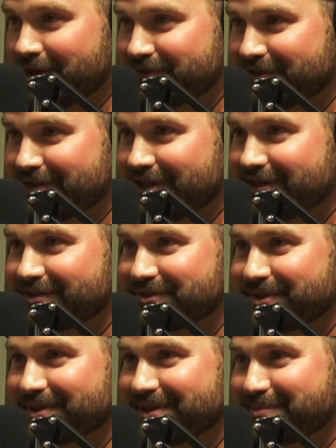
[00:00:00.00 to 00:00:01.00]
I'm off the clock,
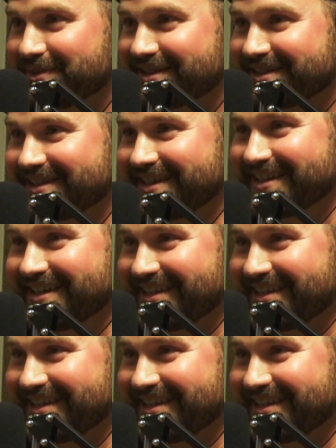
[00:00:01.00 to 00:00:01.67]
so I'm not gonna.